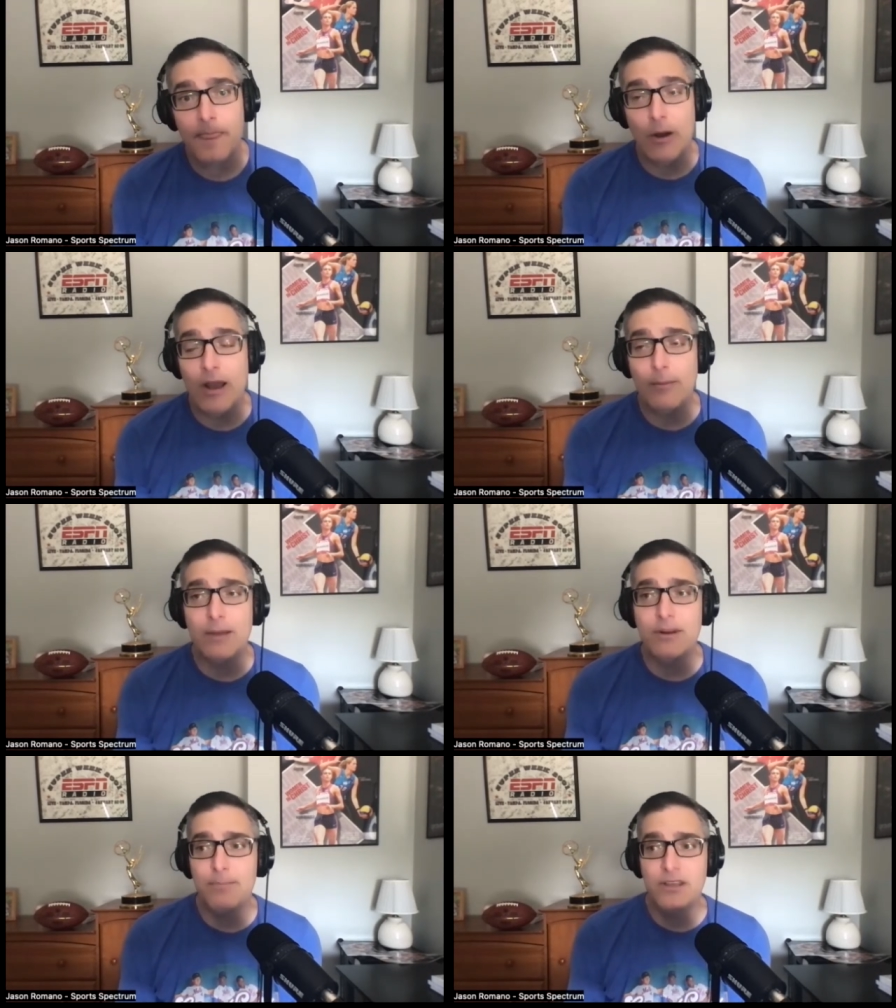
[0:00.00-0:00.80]
Now, I
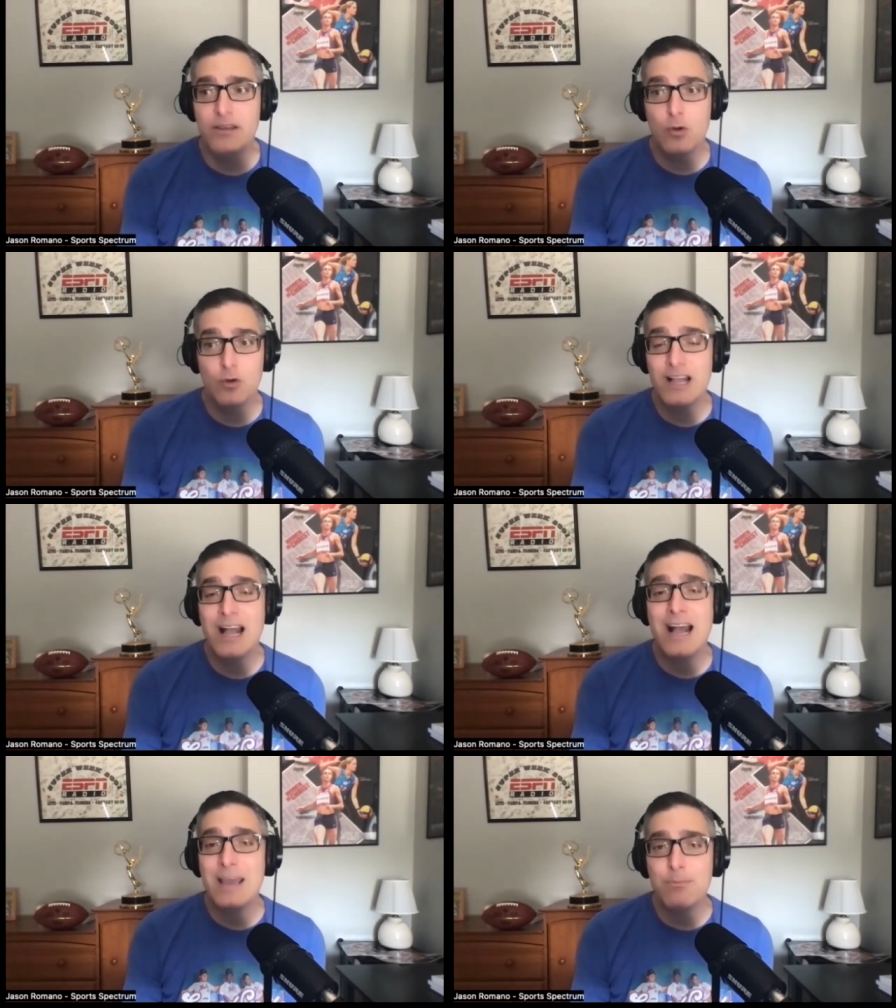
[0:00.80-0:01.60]
might not be the most
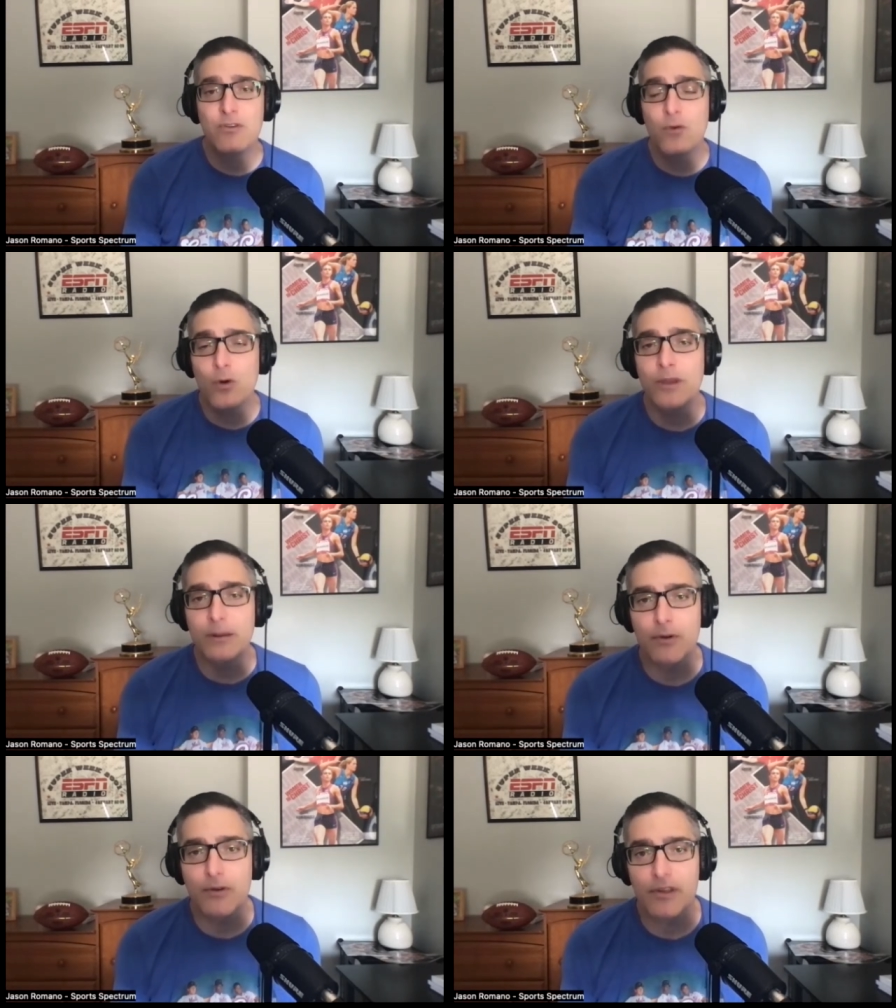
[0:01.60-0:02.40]
high
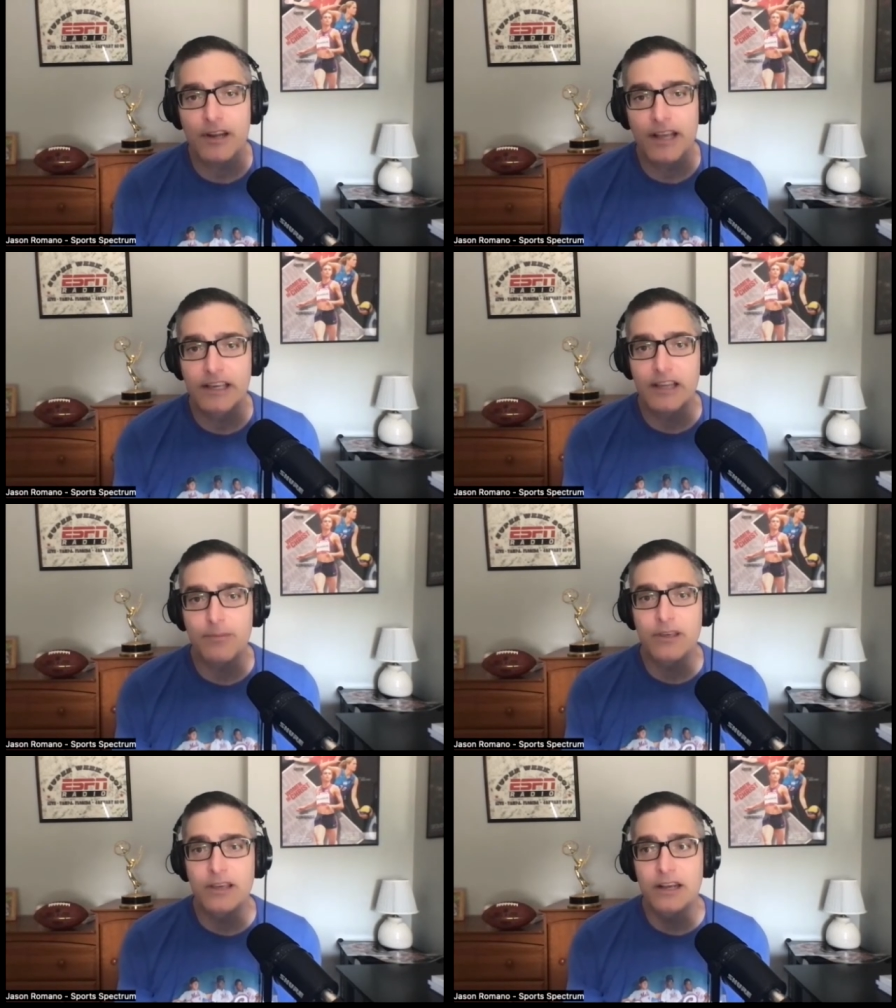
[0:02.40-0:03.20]
performing person at
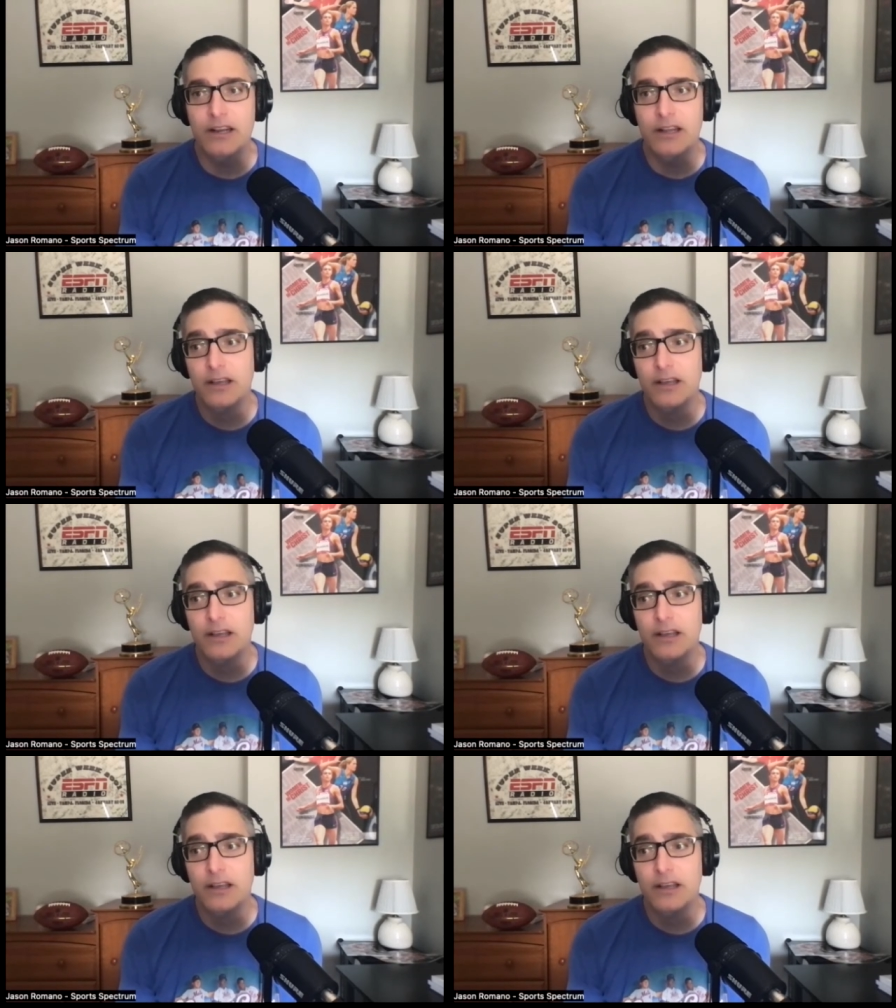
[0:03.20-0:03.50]
ESPN,